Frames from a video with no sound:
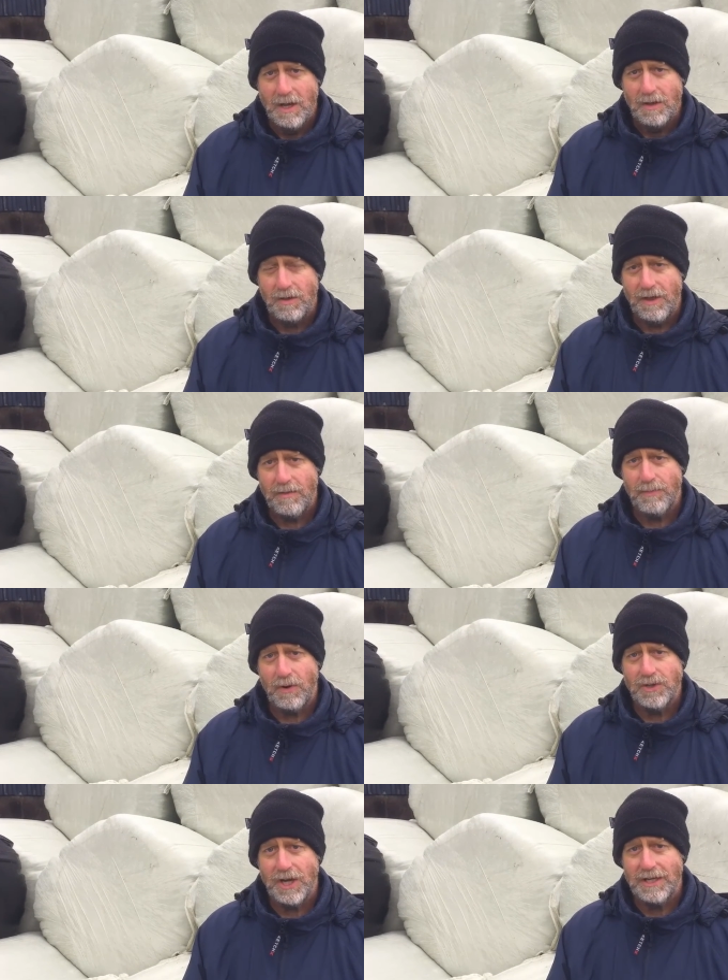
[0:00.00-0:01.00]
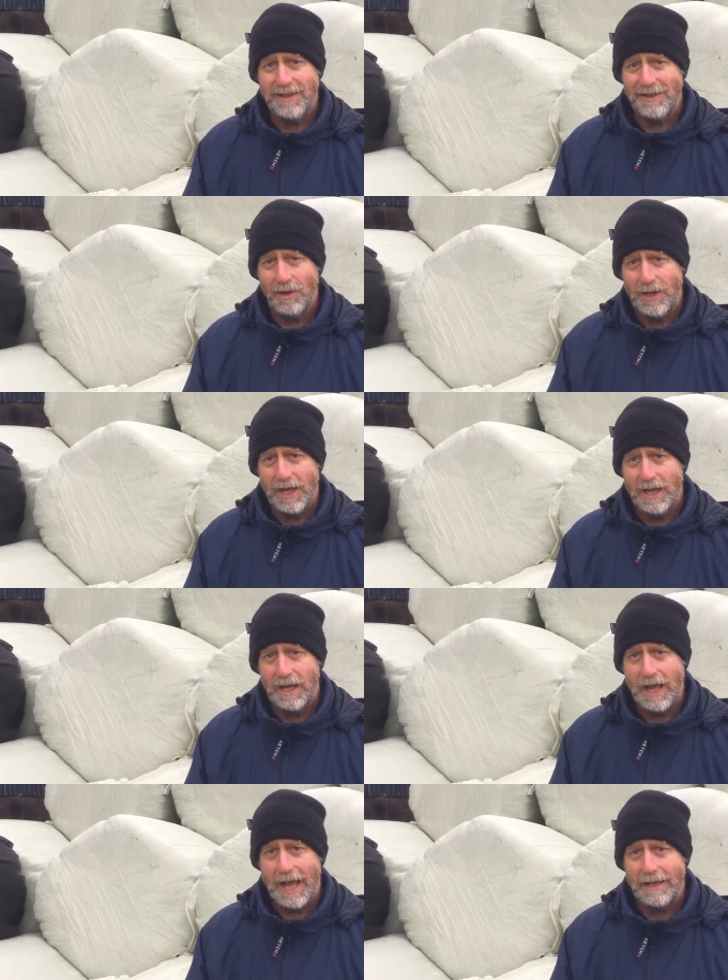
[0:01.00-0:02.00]
So this project is
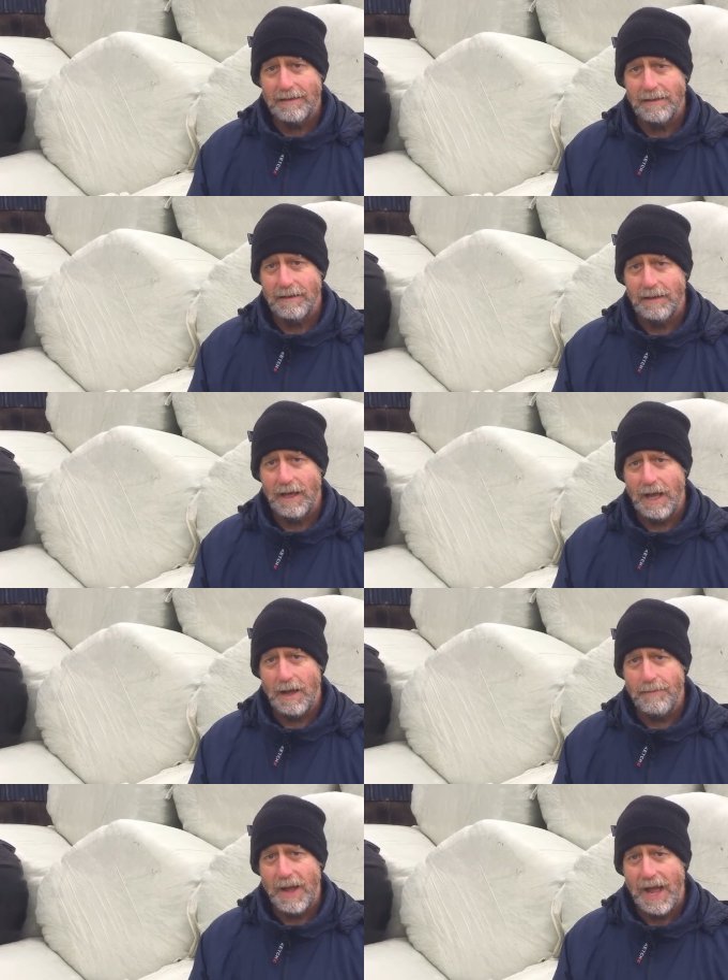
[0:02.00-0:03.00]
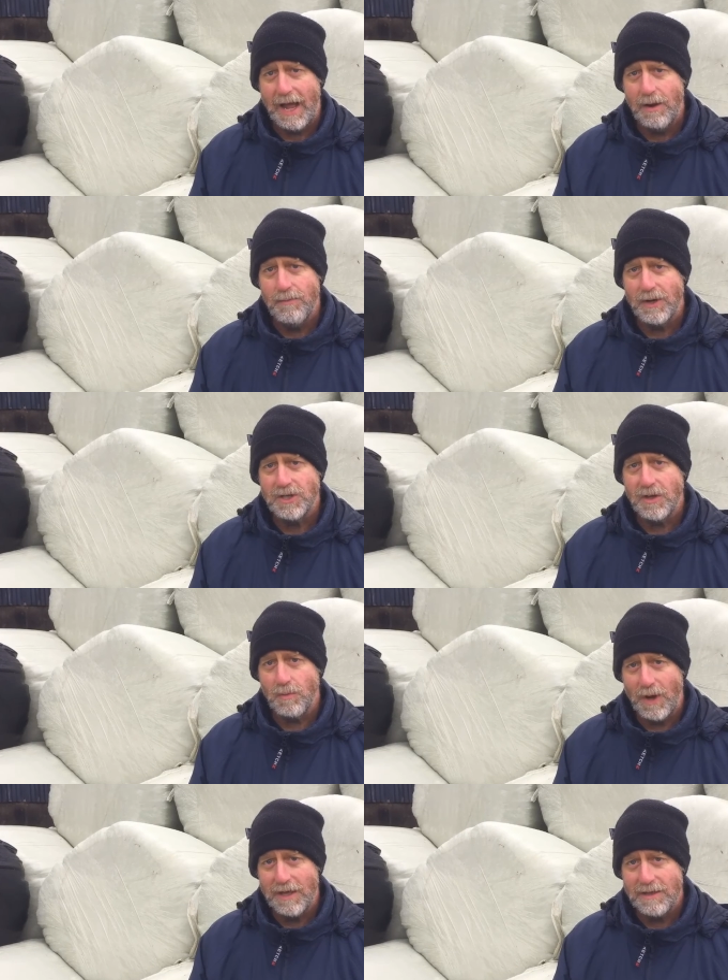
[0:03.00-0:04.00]
looking at how much
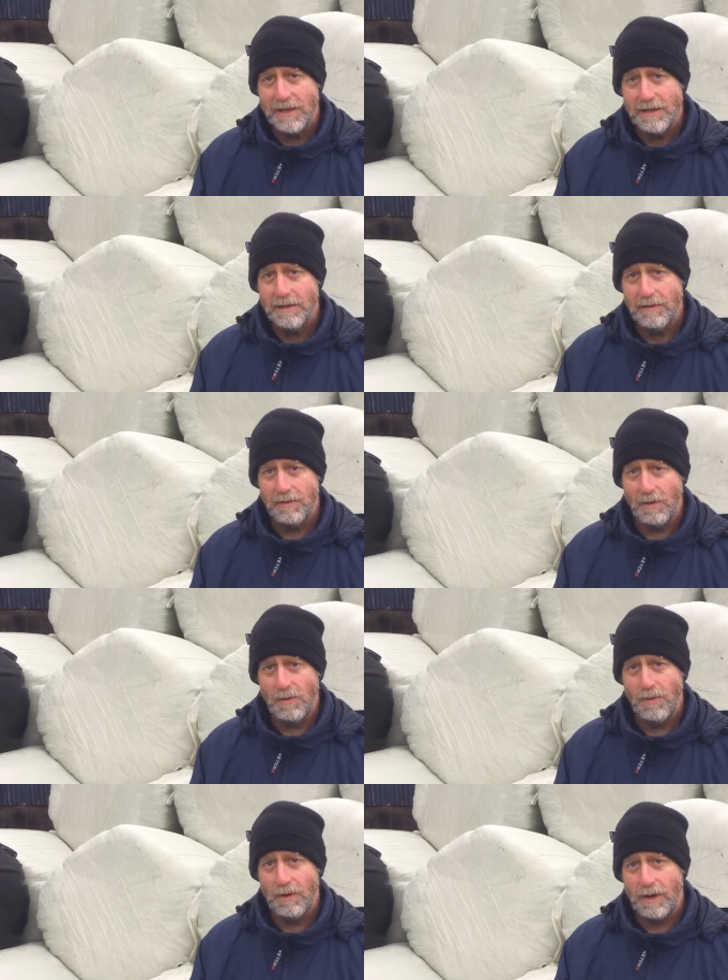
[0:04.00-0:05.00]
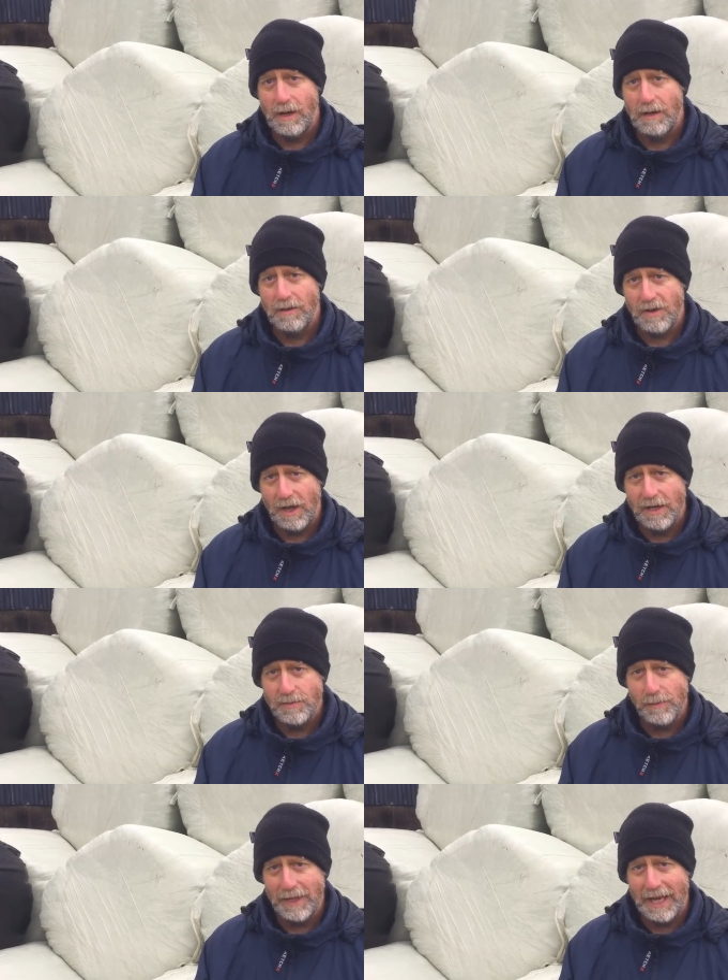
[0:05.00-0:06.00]
is wasted. So
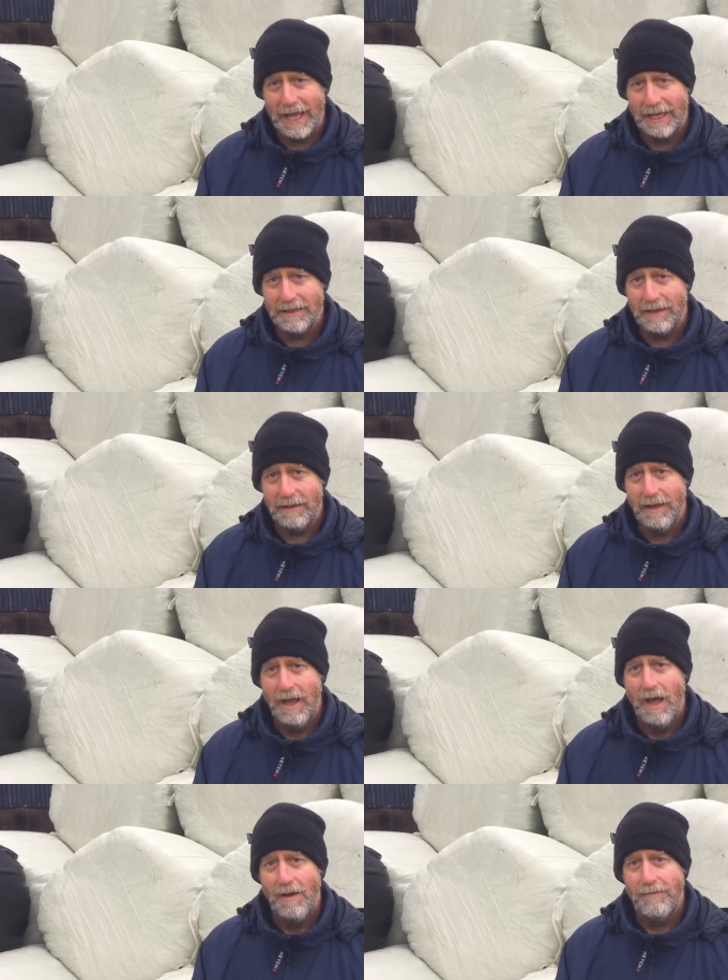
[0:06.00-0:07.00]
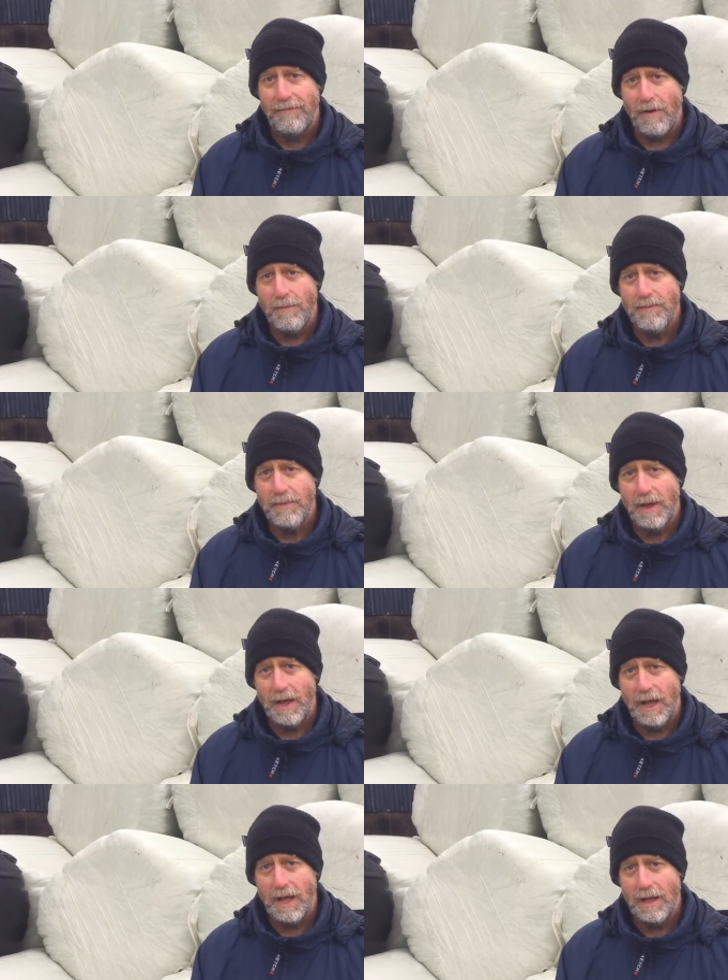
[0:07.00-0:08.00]
silage will be collected from
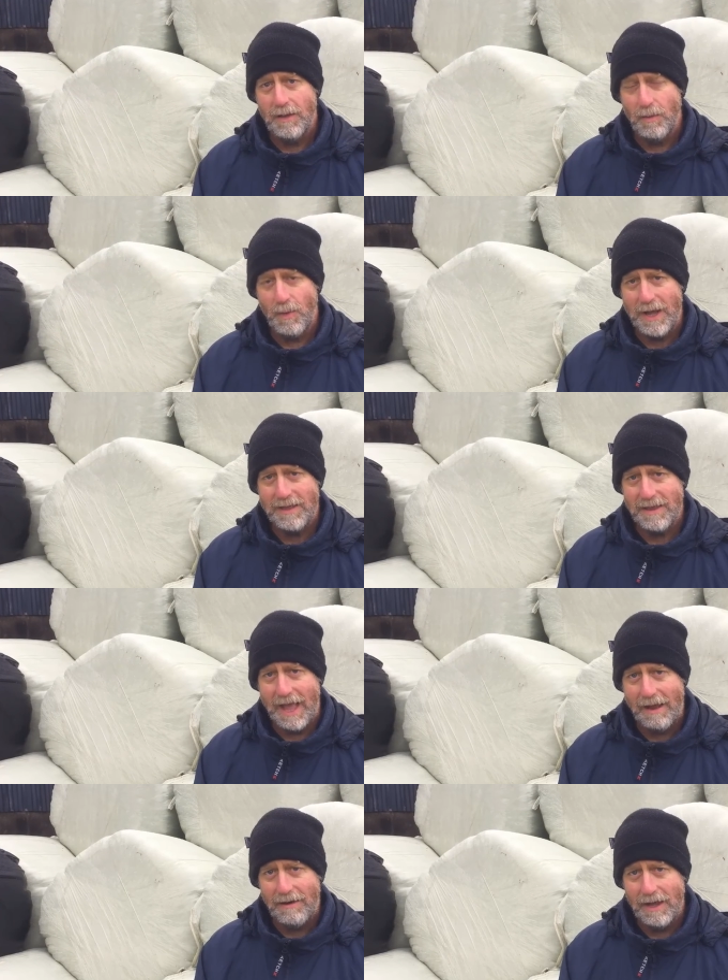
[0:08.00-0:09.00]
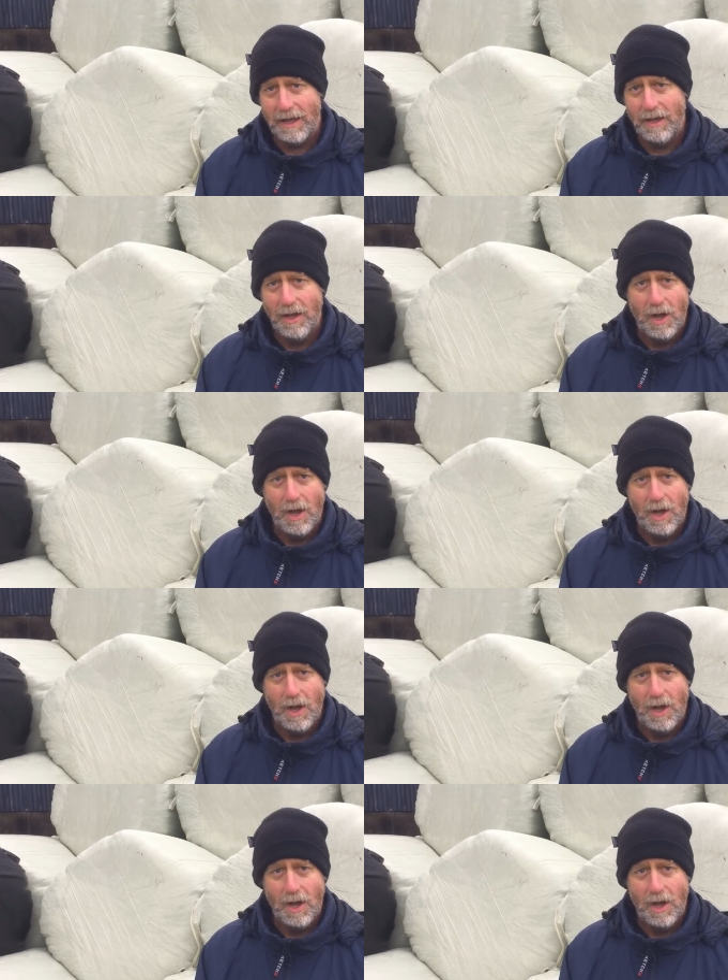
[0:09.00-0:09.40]
the waste area